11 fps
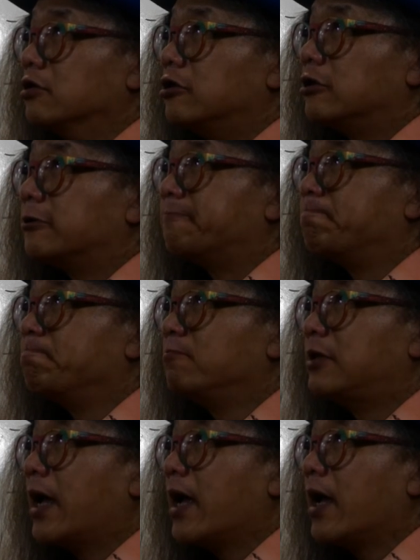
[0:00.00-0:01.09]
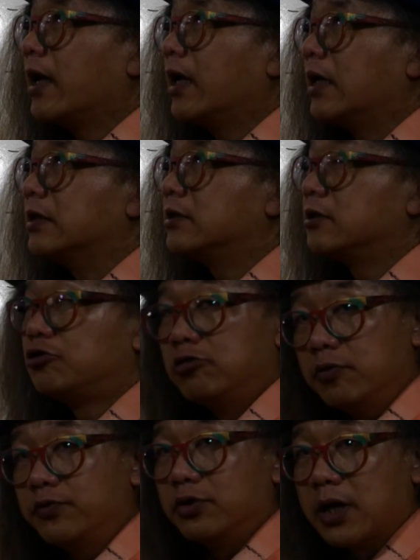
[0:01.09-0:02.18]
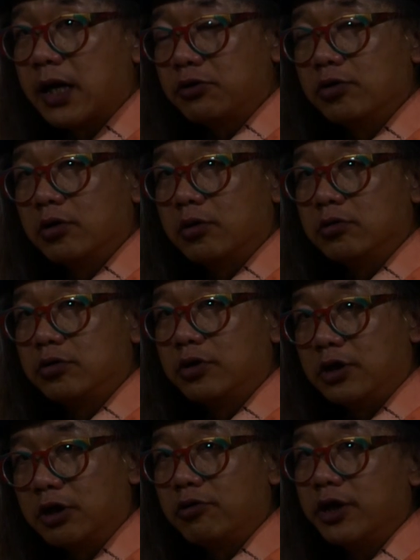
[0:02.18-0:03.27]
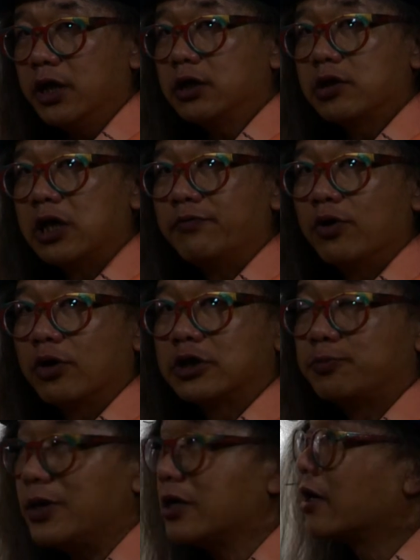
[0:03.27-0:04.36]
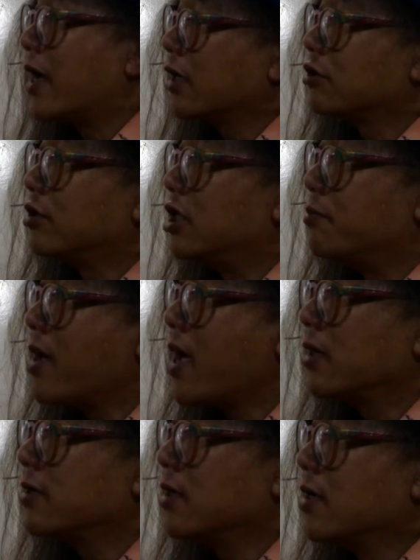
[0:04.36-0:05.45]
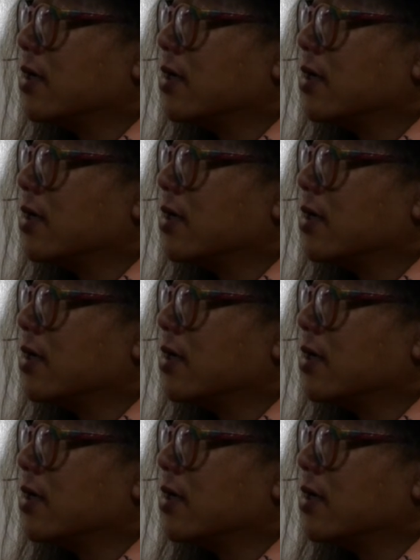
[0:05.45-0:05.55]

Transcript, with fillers: Um, there is truth to that to, to the degree if your speaker actually demand